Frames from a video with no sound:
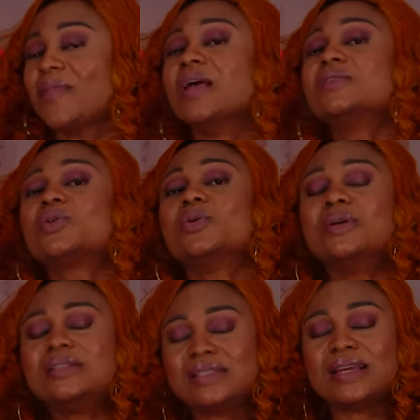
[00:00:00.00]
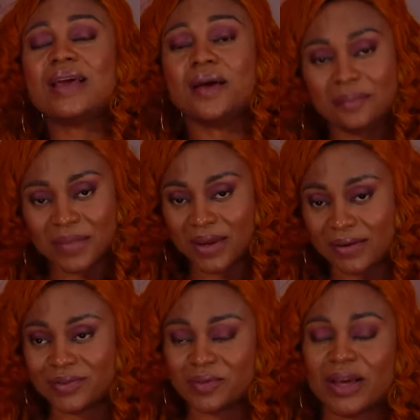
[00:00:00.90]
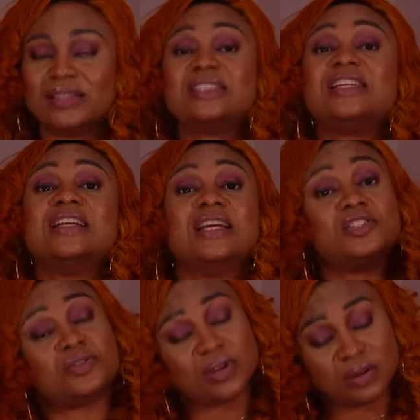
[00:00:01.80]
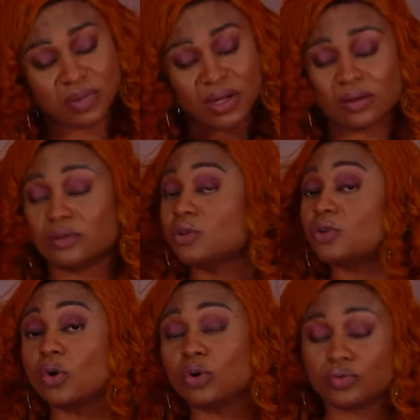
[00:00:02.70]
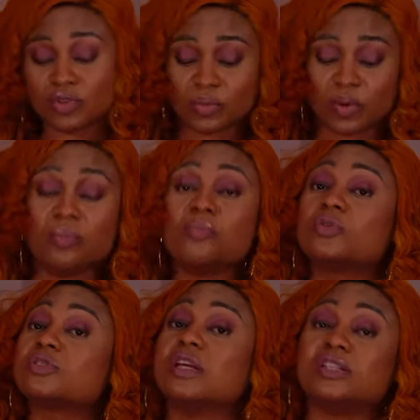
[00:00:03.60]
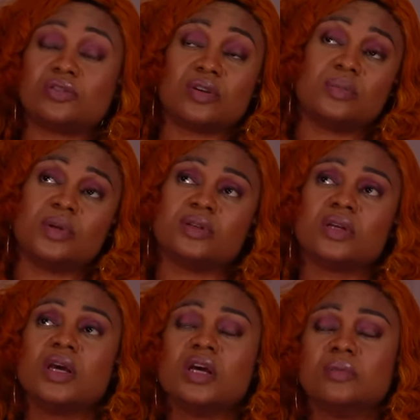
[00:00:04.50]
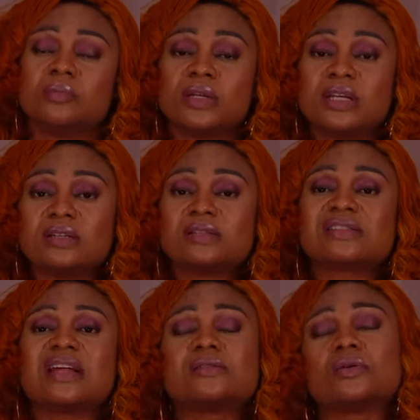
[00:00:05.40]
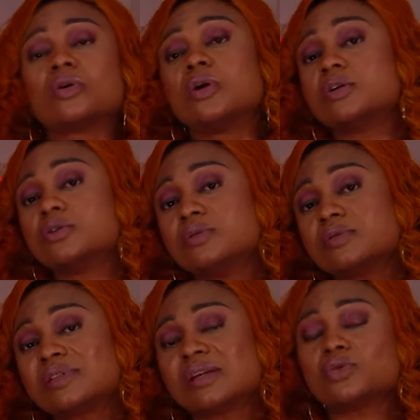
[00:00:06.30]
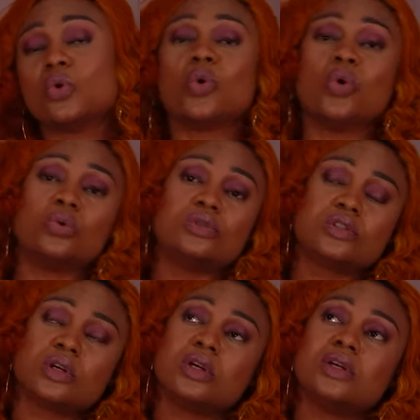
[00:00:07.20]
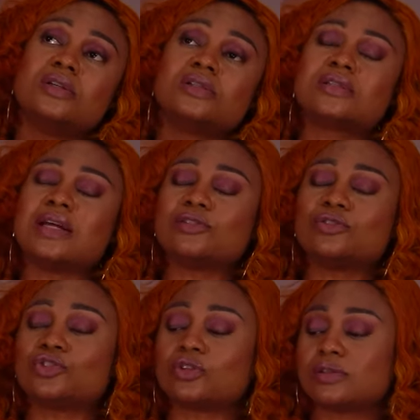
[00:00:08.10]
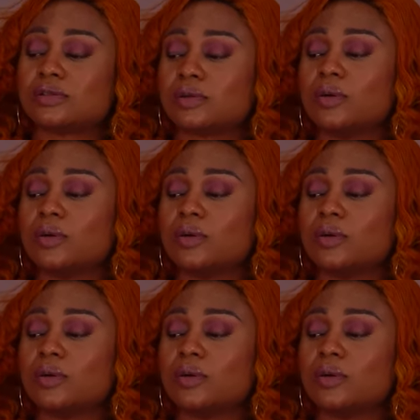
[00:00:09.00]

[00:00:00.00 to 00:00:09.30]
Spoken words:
So, dear men, right, dear Nigerian men, not all of you, but most Nigerian men, please start to cuddle, start to hold, start to just